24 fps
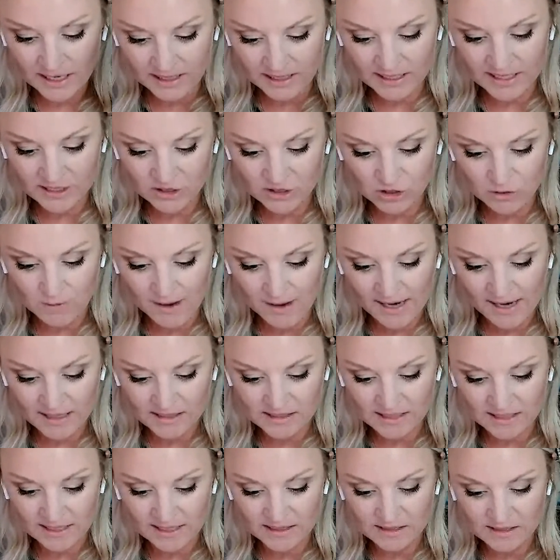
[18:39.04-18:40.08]
get you
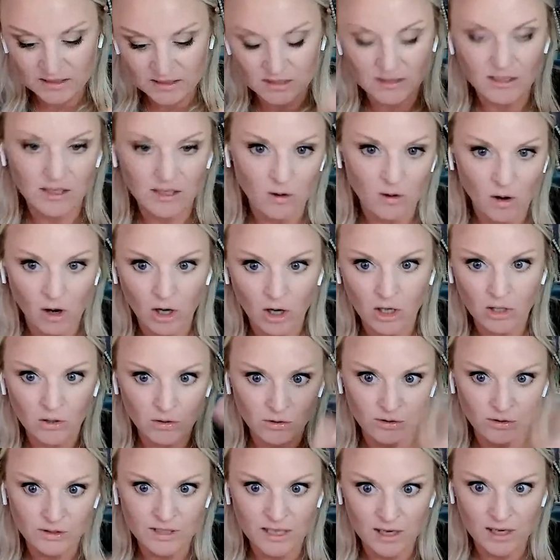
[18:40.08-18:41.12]
access to
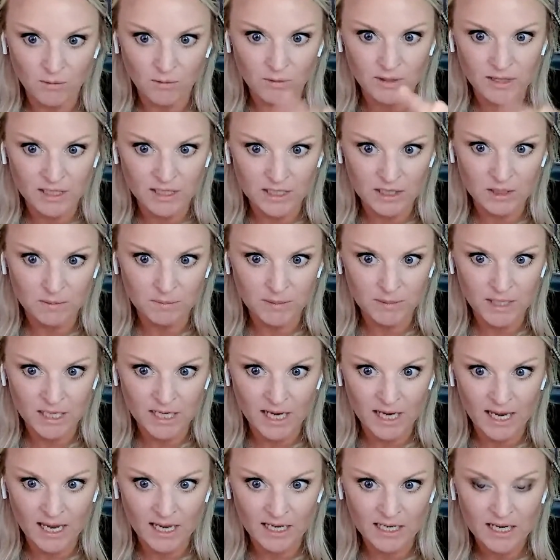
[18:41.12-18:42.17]
articles that are within the
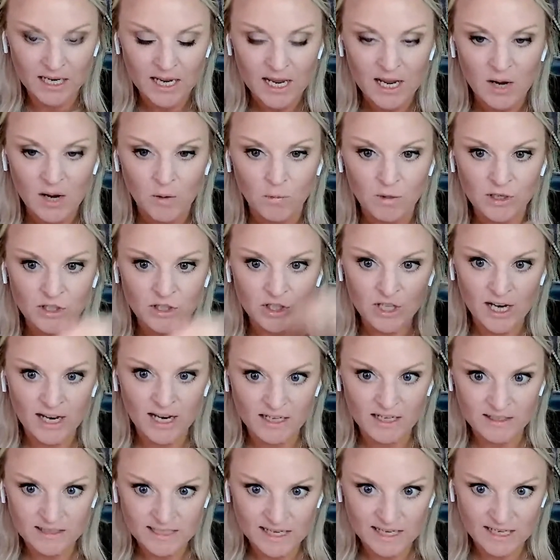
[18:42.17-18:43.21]
beacon, which kind
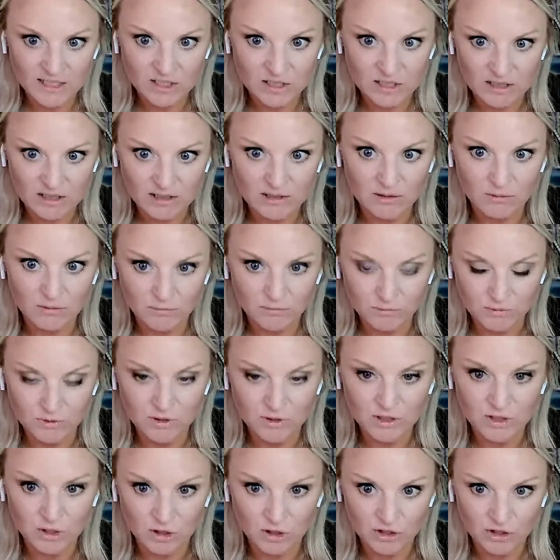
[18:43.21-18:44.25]
of takes it
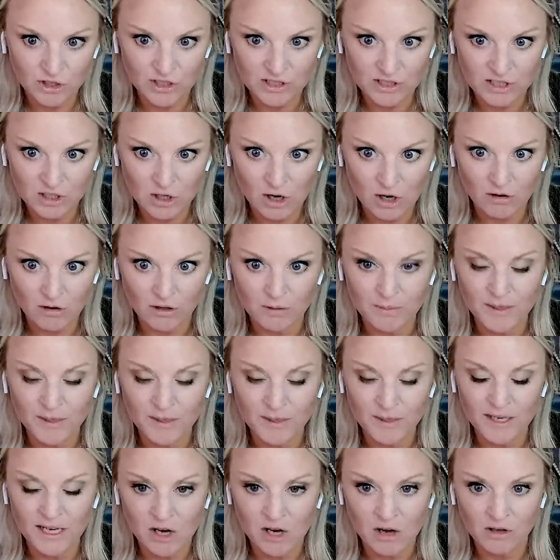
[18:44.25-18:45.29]
searches
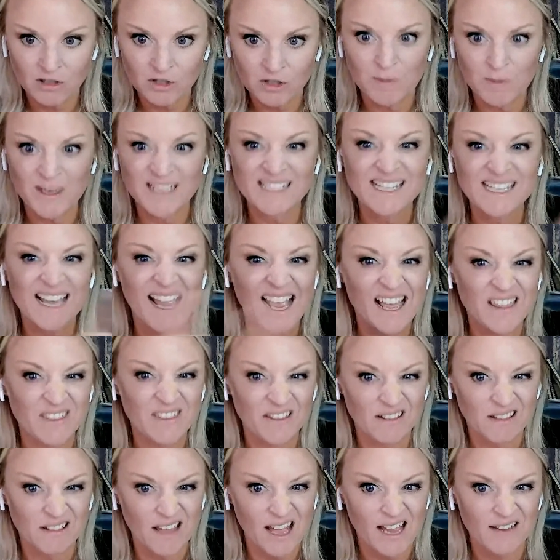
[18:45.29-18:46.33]
a knowledge base, and
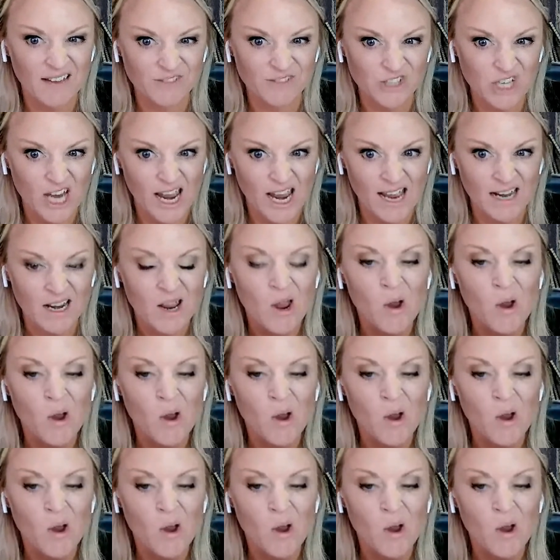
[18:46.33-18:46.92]
the live chat,